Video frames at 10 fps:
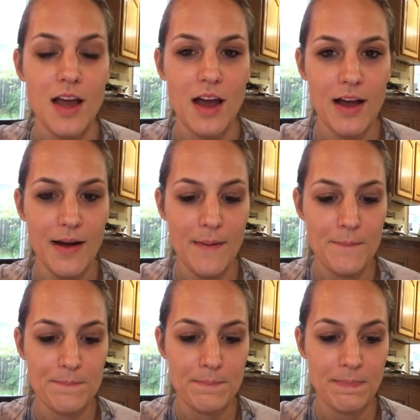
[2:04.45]

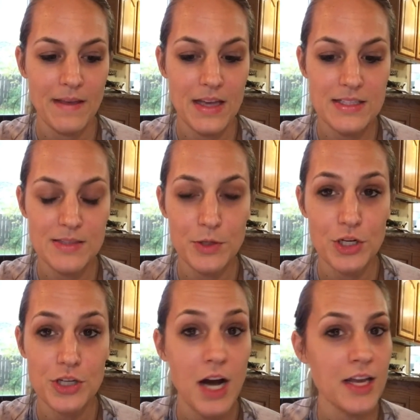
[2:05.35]
When you're
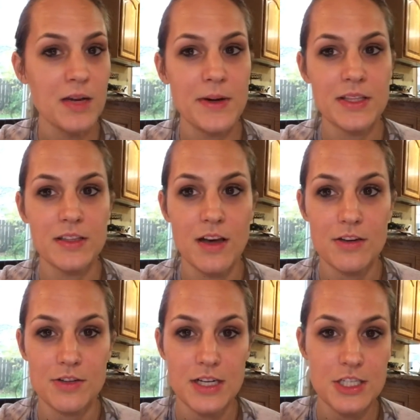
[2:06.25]
talking about the laundry,